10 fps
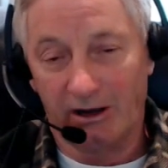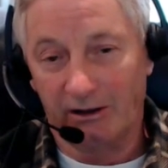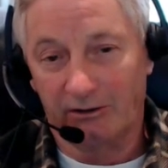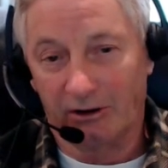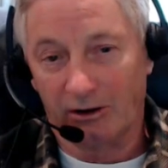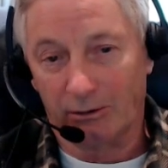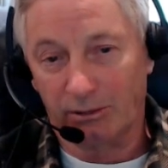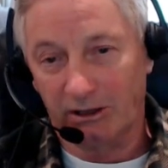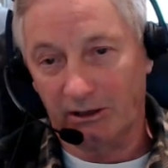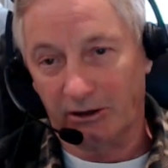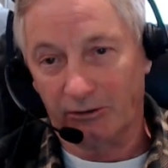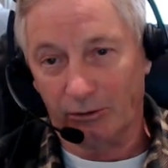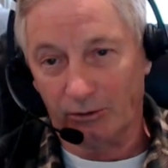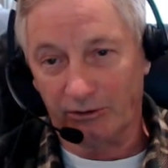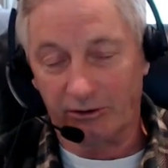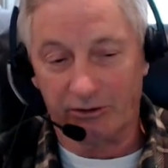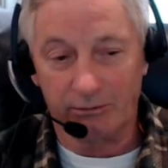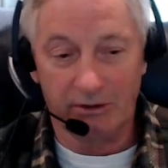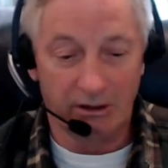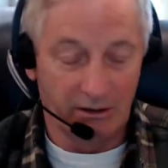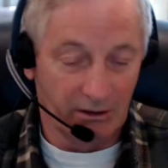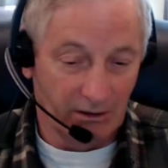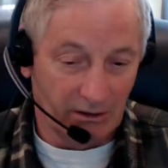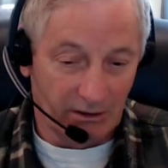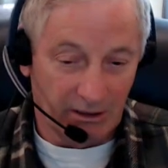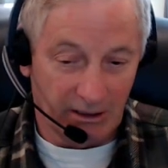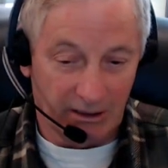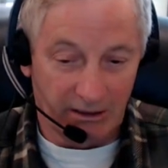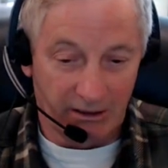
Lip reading: It's a completely controlled system. And